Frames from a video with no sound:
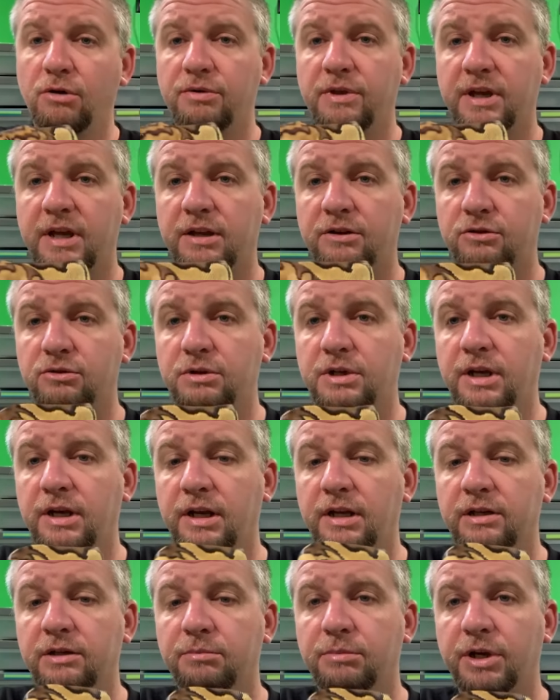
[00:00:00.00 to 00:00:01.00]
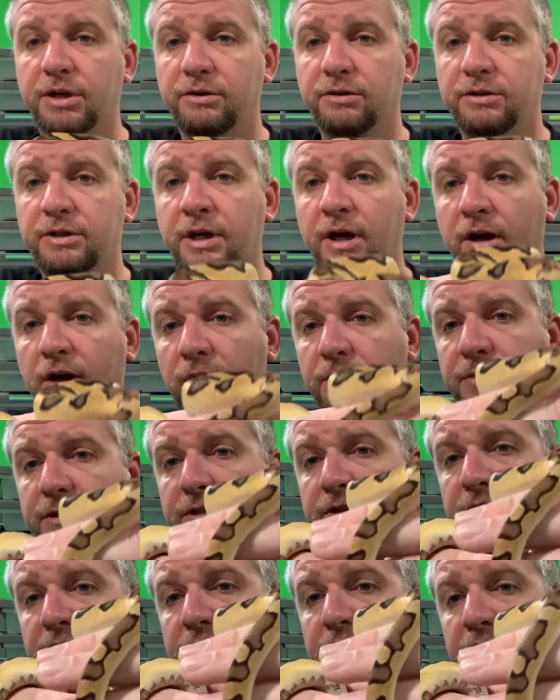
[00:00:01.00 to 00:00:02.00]
they do get into bigger tubs,
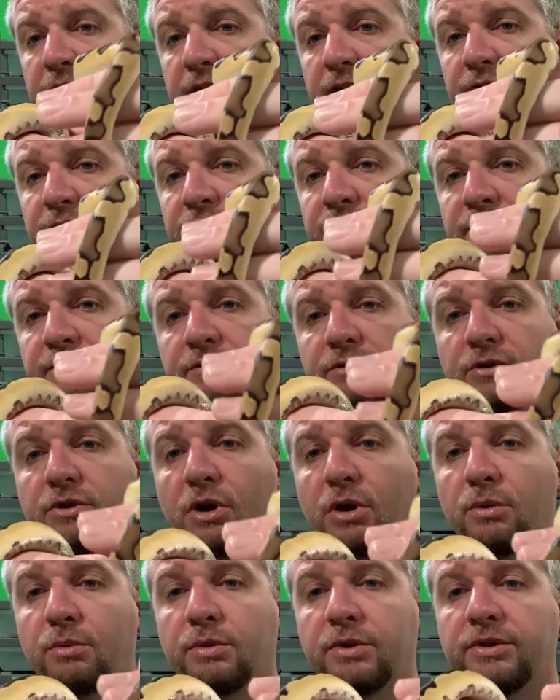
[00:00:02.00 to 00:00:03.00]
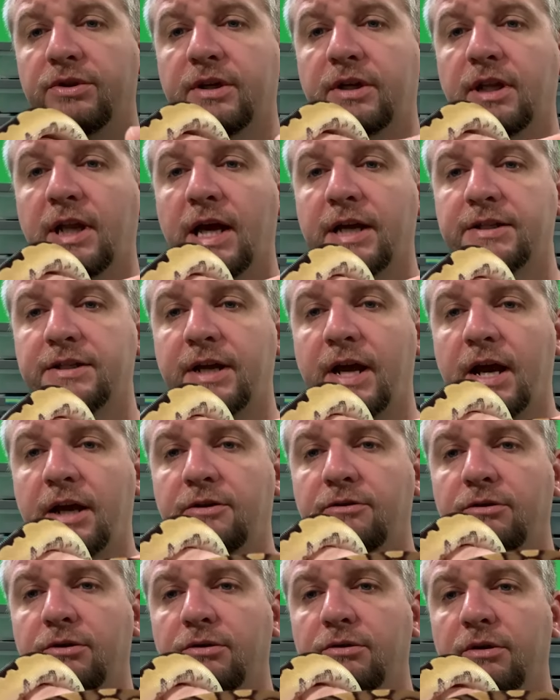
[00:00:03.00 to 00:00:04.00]
just like if you go with the glass
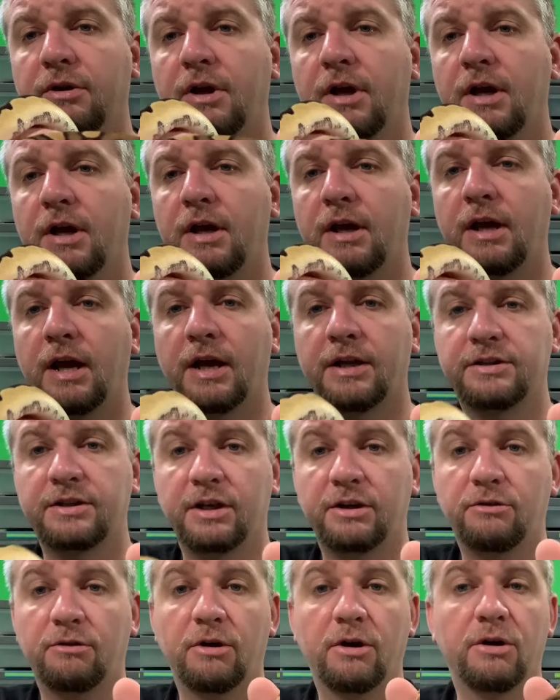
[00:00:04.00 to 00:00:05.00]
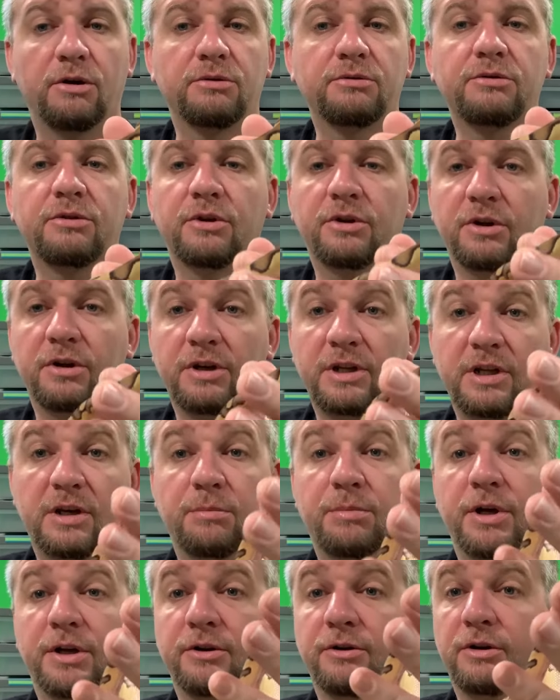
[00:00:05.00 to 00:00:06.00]
tank route. As they grow, they're going to need a
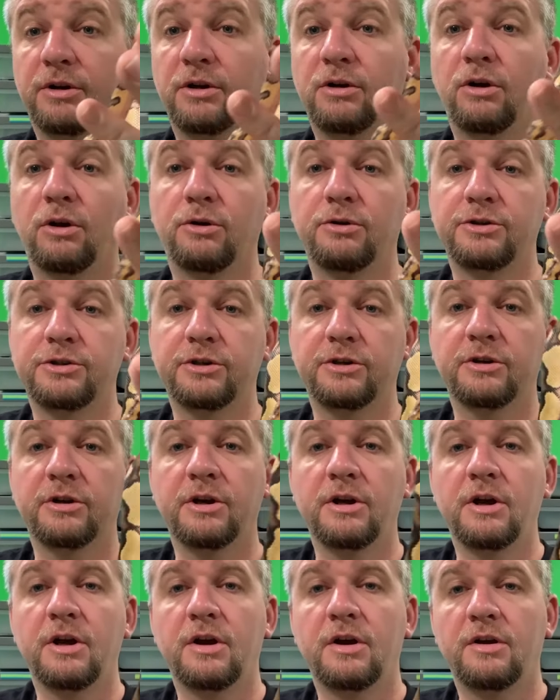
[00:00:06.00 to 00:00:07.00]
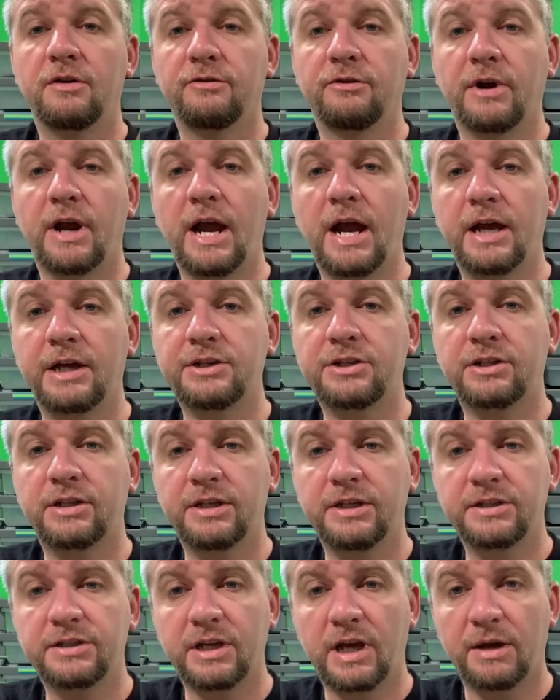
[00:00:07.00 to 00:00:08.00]
bigger enclosure. For
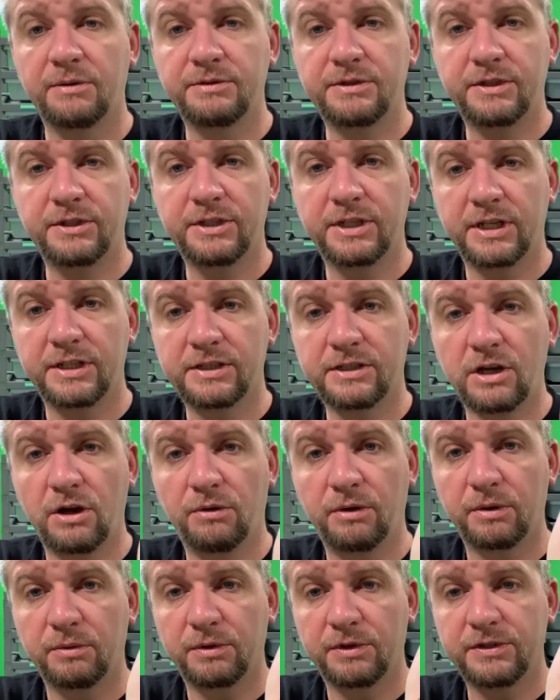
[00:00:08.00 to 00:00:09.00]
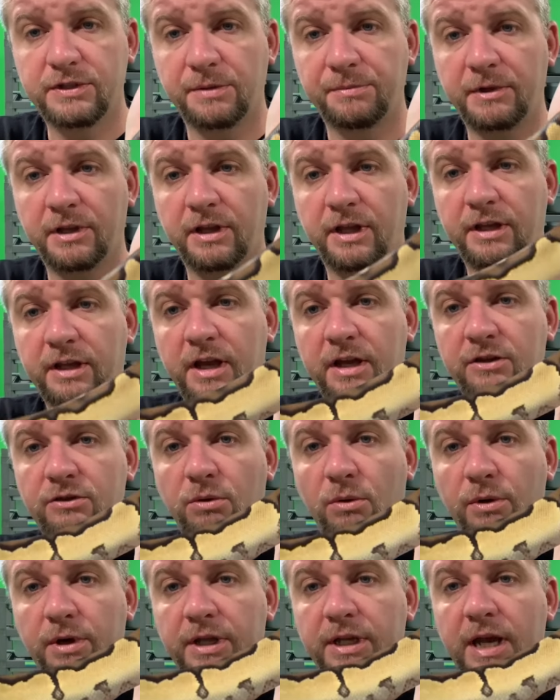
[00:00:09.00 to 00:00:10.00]
hatchlings, I would suggest going with something like a
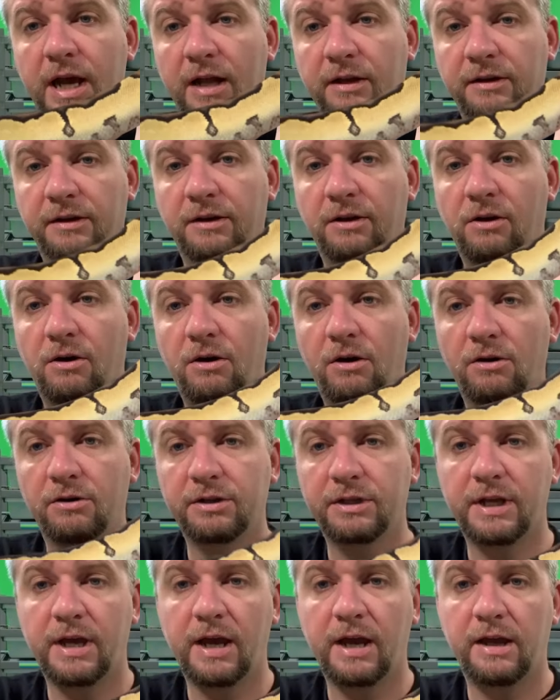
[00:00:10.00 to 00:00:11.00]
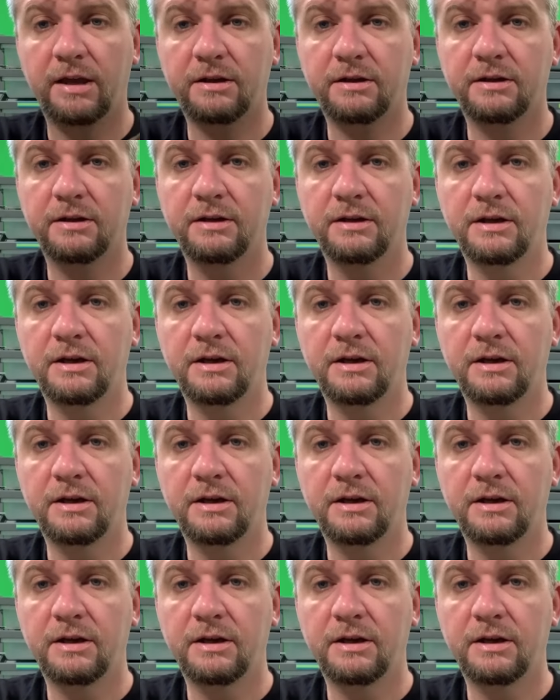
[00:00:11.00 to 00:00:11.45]
20-gallon long tank.